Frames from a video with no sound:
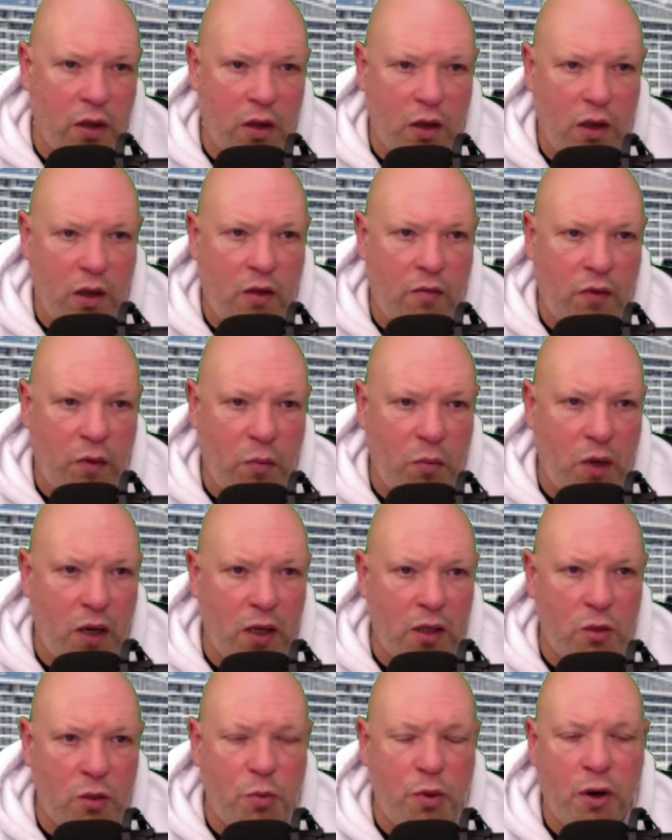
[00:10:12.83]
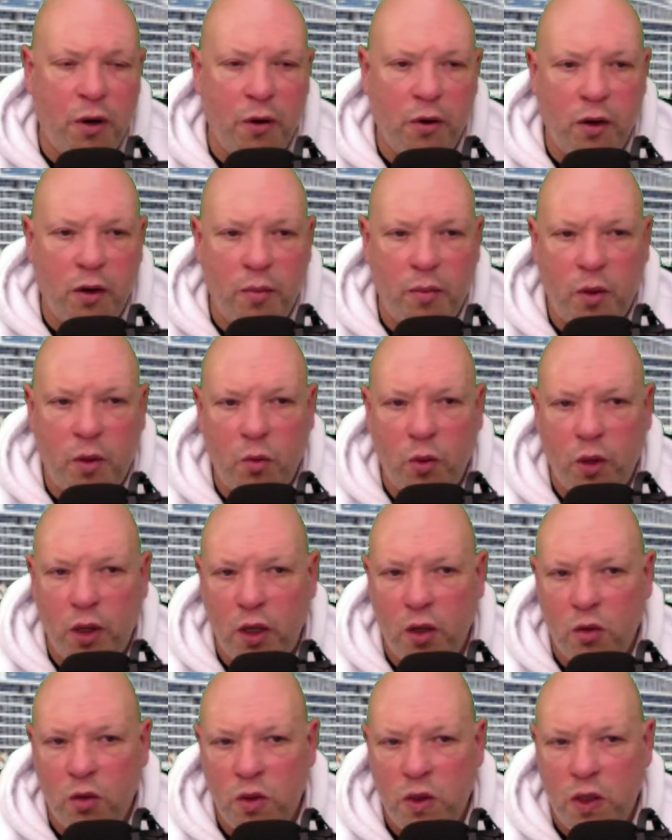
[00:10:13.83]
EV Mux program that we're
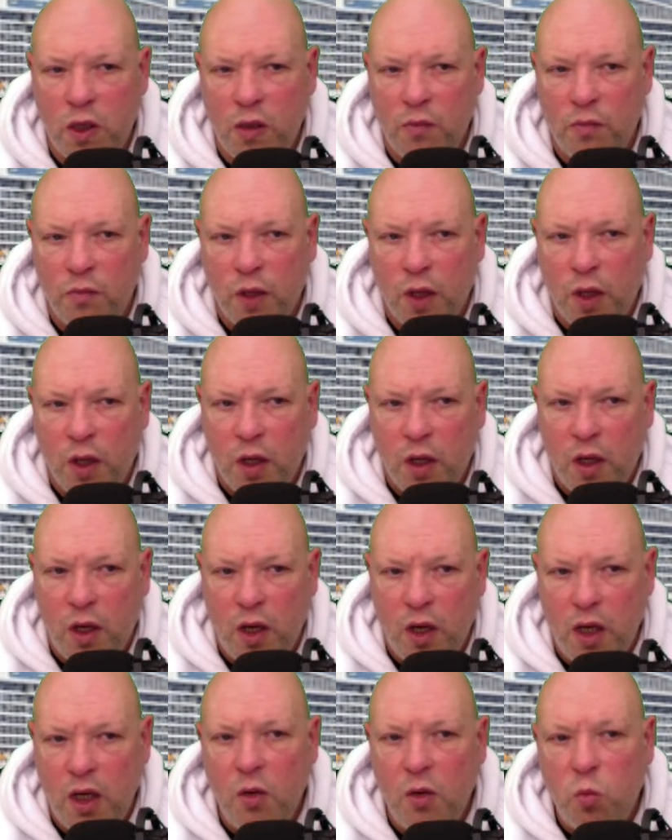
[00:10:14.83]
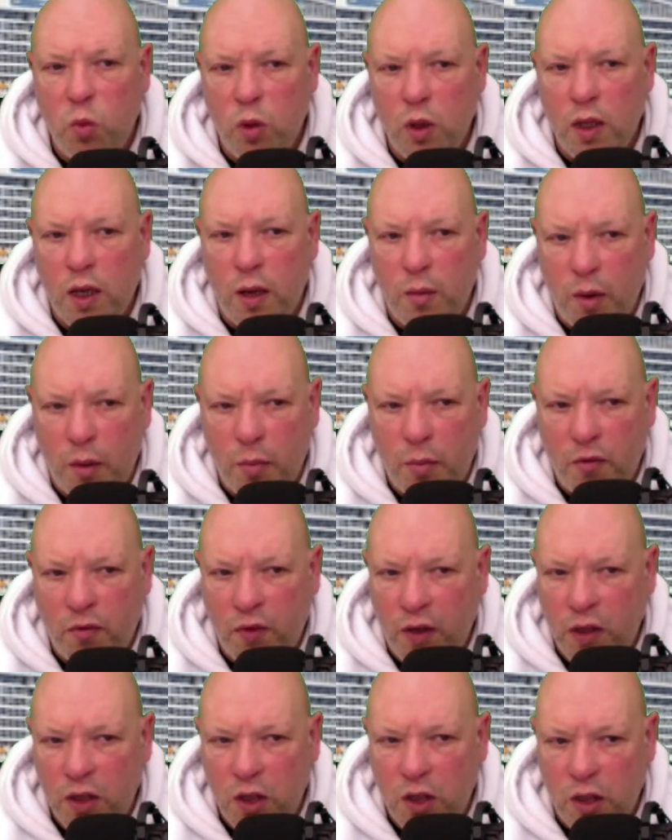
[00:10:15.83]
using. It will come up
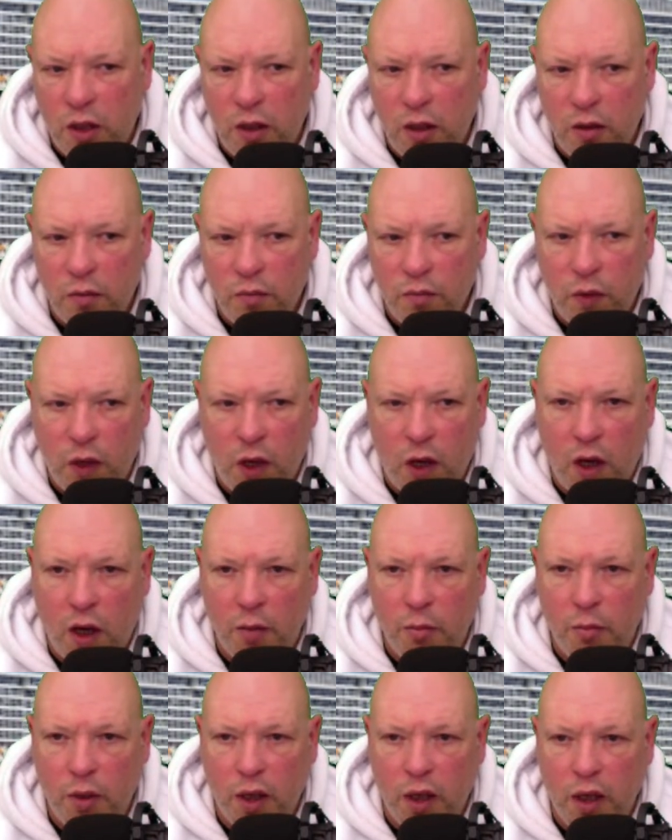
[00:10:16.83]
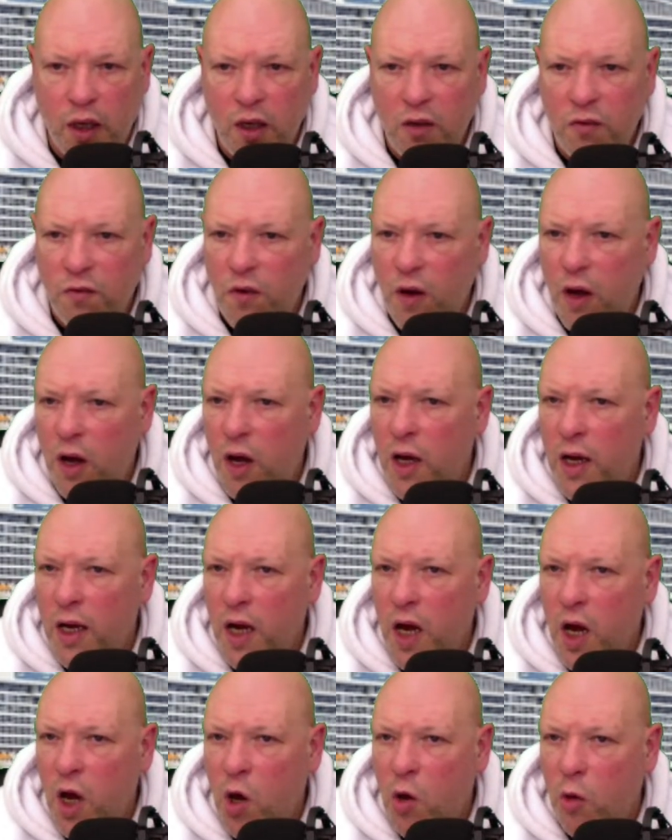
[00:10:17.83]
eventually, I believe, I
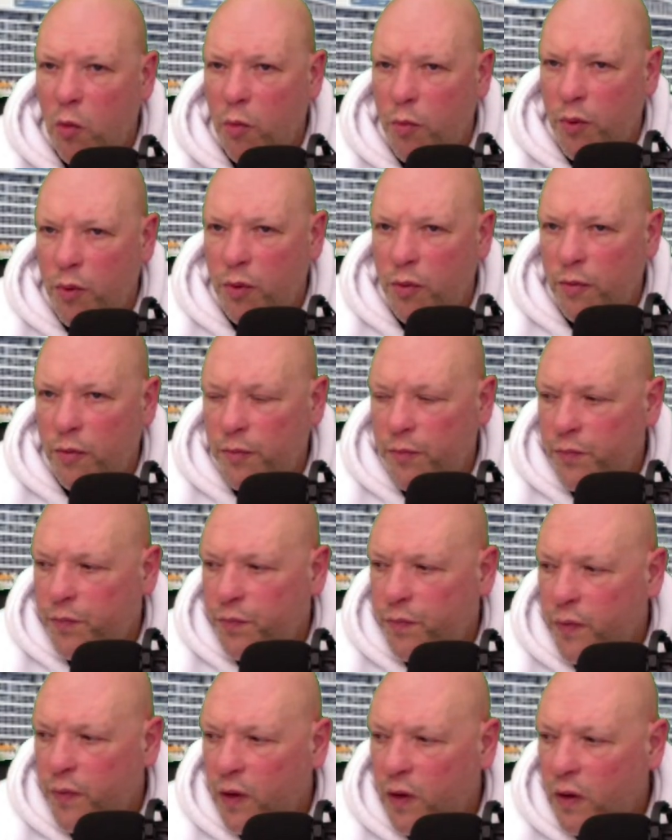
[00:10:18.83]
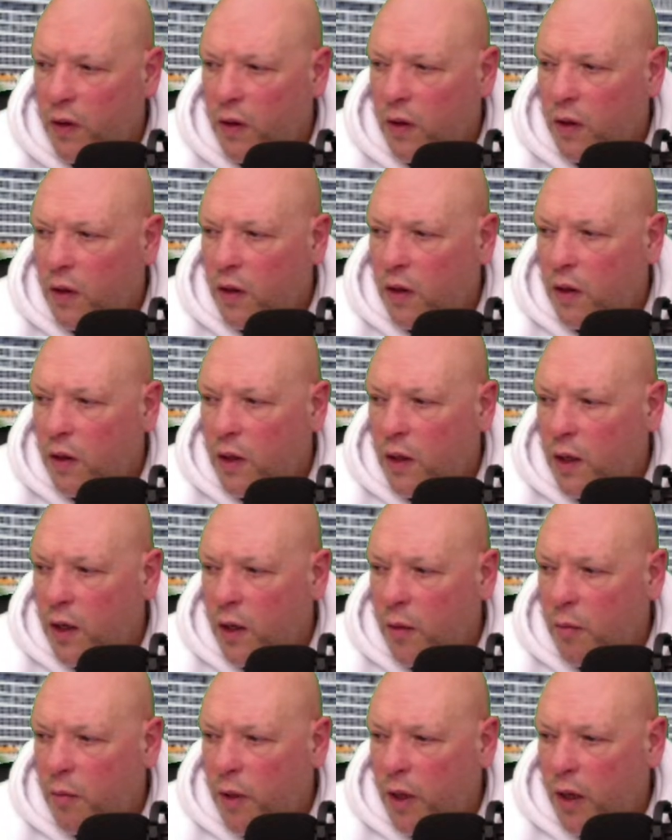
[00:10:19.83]
hope.
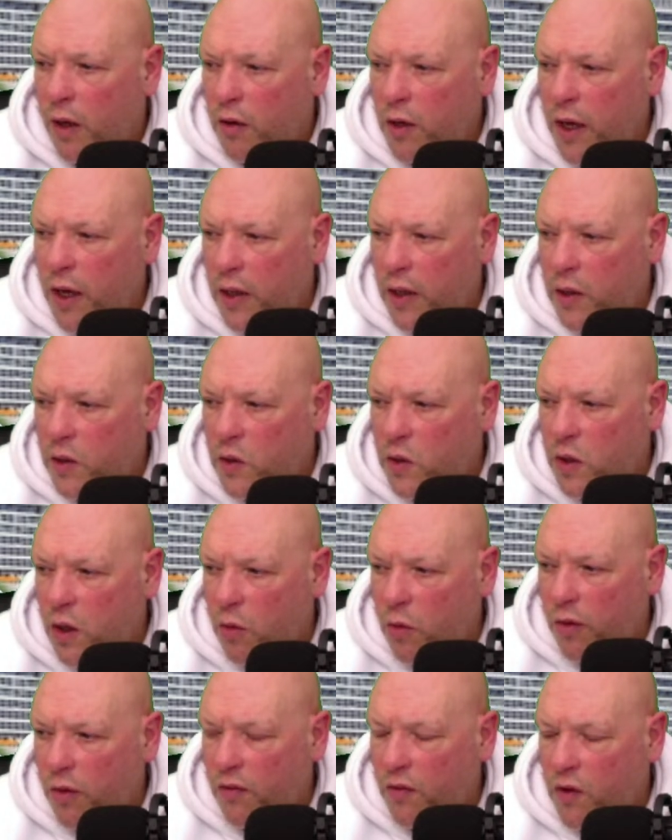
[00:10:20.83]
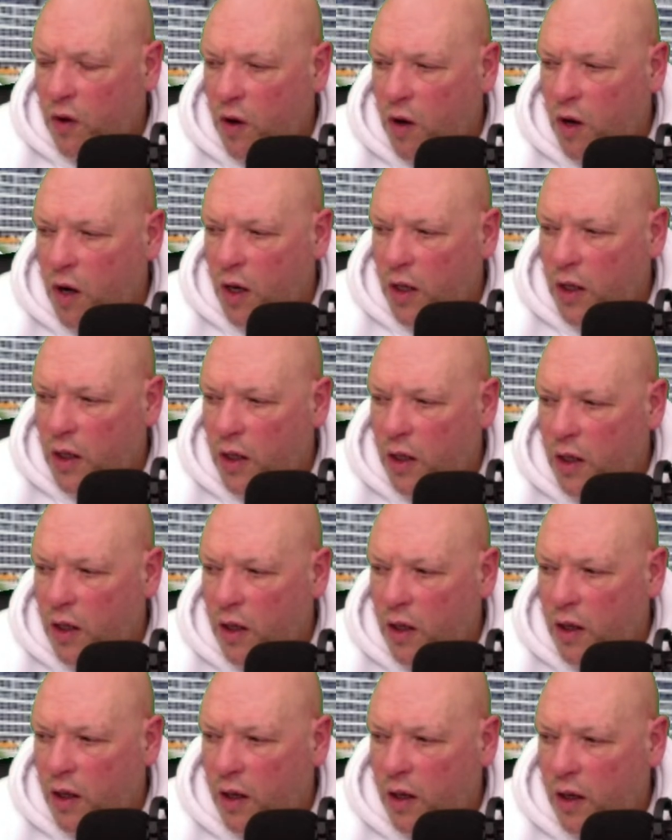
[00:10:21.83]
Okay, so we've got,
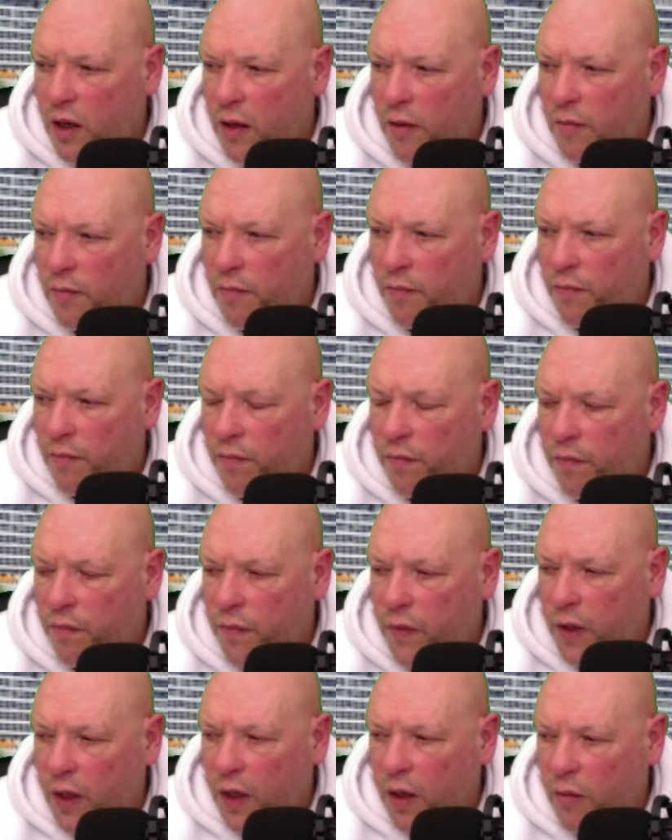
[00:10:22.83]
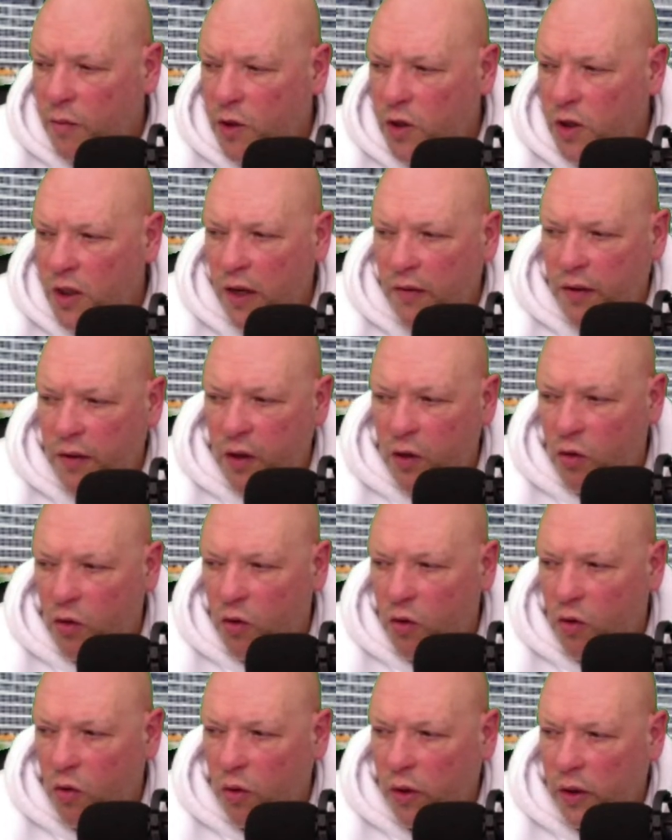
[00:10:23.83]
and I'm just having a look
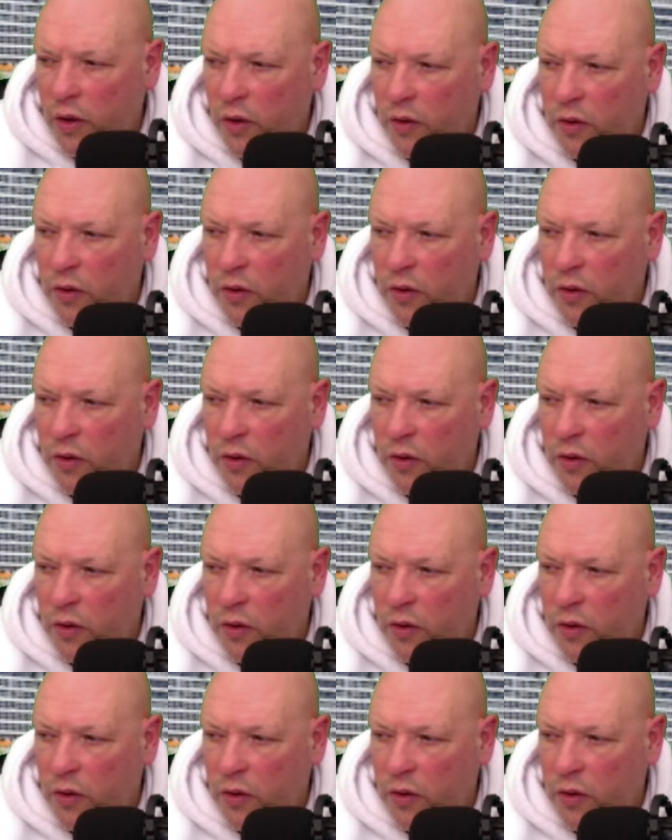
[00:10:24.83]
at all